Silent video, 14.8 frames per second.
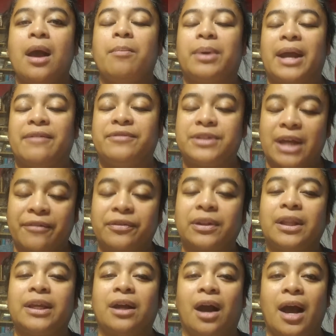but I've
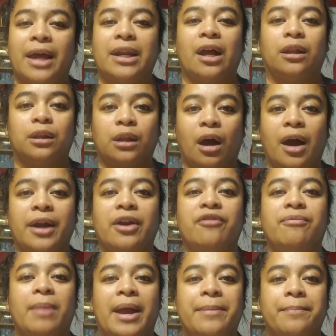definitely gotten a lot of
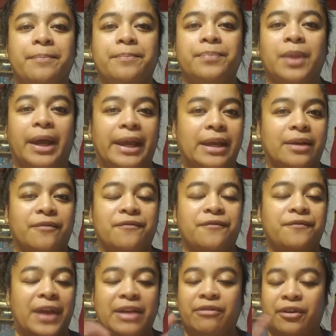my
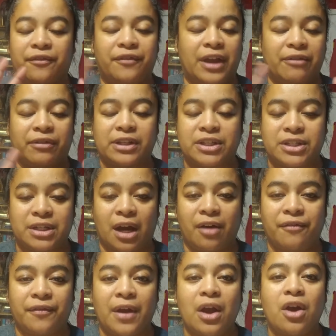favorite
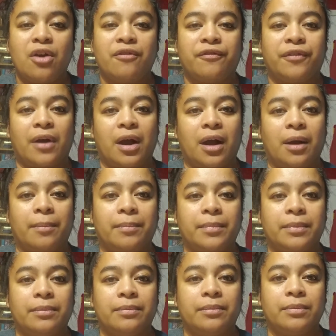stuff from
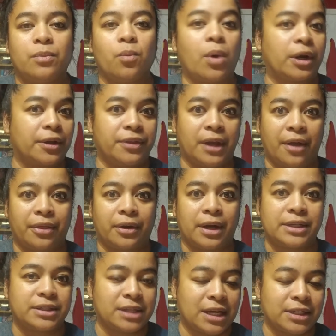one or the other,
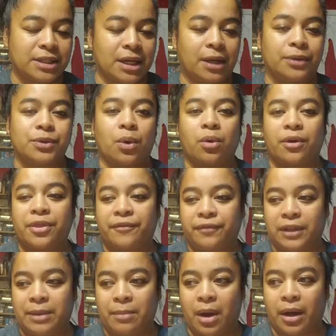estate sales or the
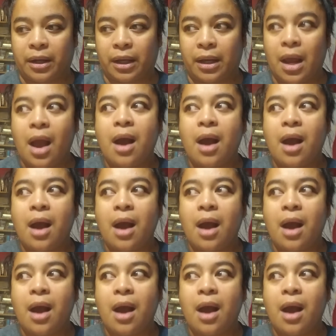flea market.